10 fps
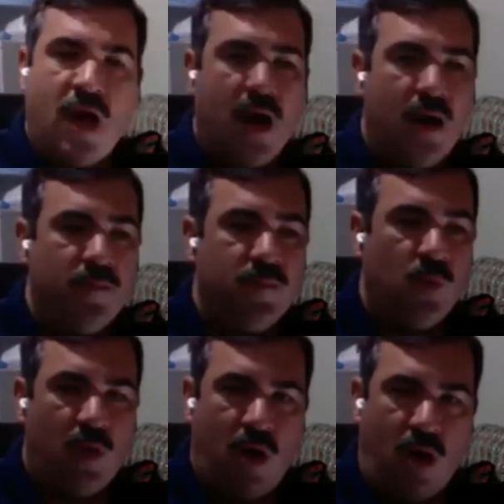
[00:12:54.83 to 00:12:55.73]

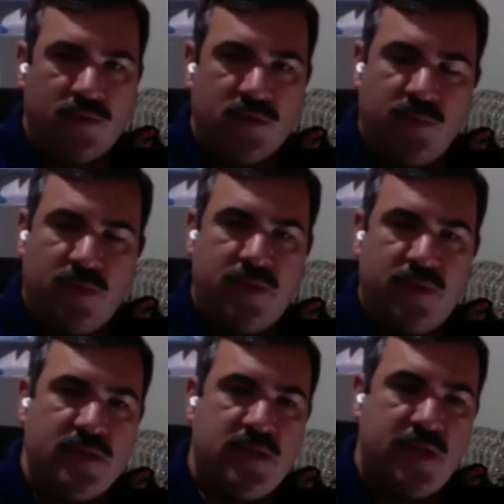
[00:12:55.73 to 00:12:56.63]
We'll also put
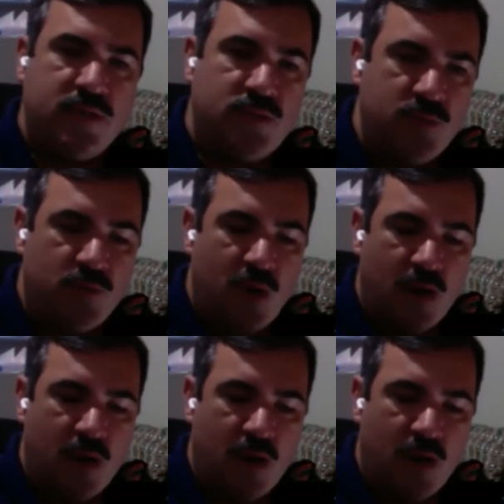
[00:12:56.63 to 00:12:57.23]
these into